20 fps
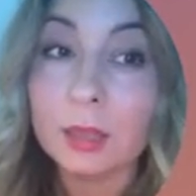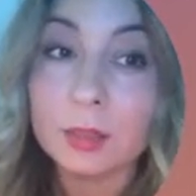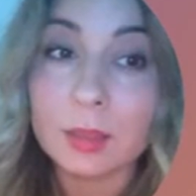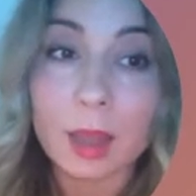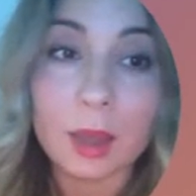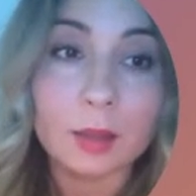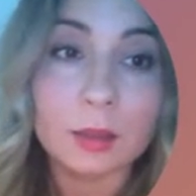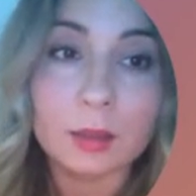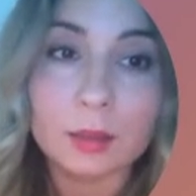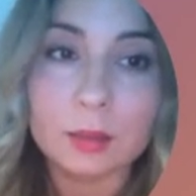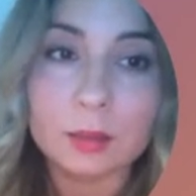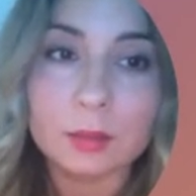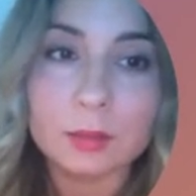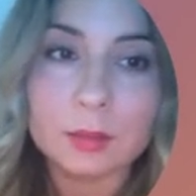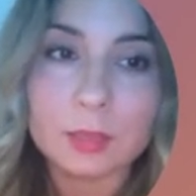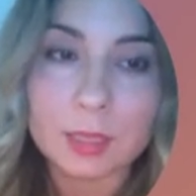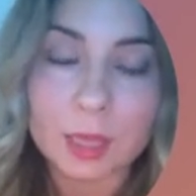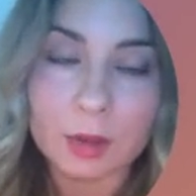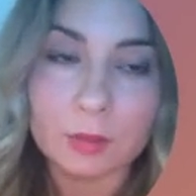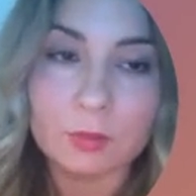and that can
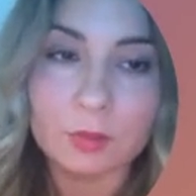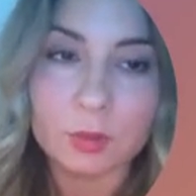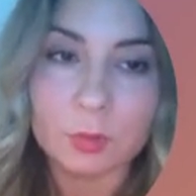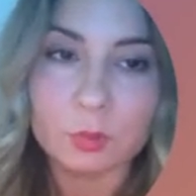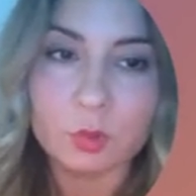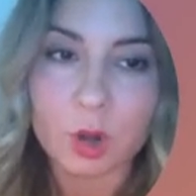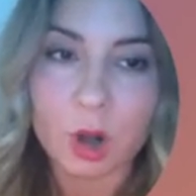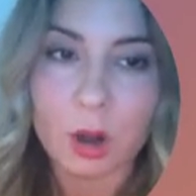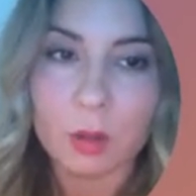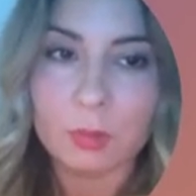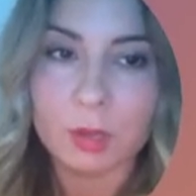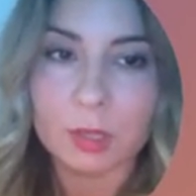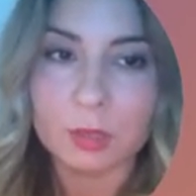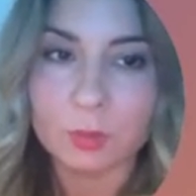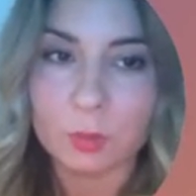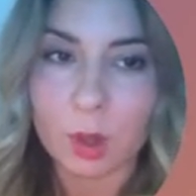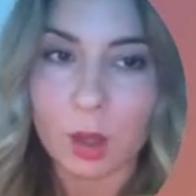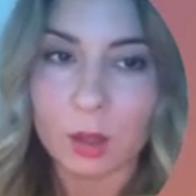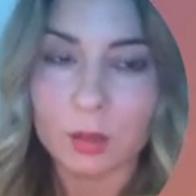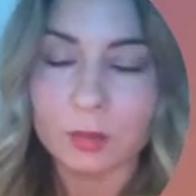stem from trauma
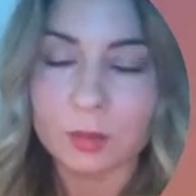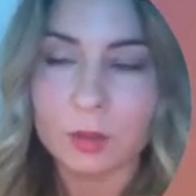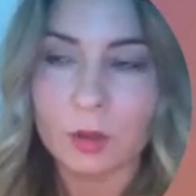as well